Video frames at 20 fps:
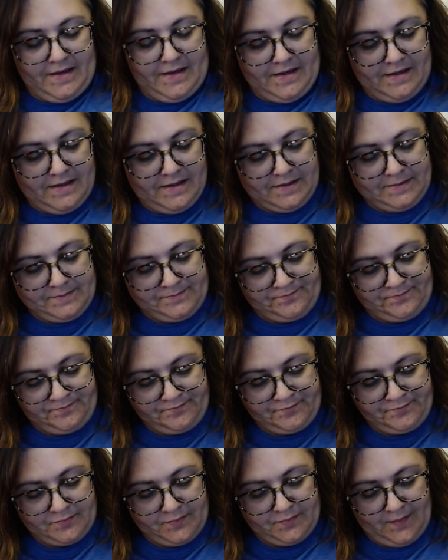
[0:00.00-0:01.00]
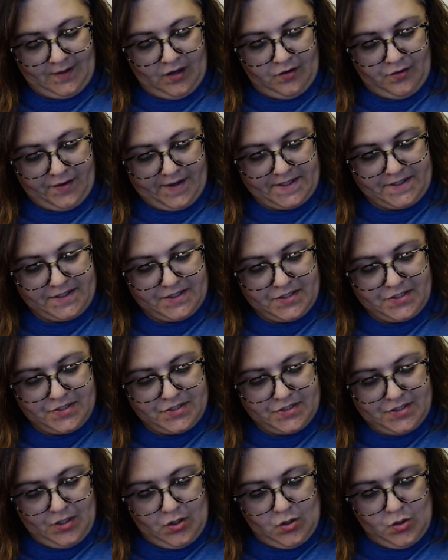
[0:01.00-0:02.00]
All right,
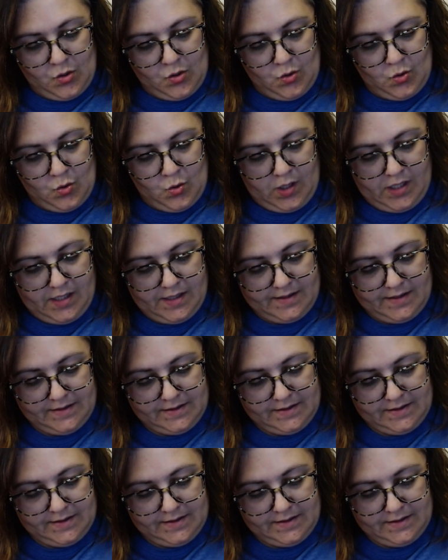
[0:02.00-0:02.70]
so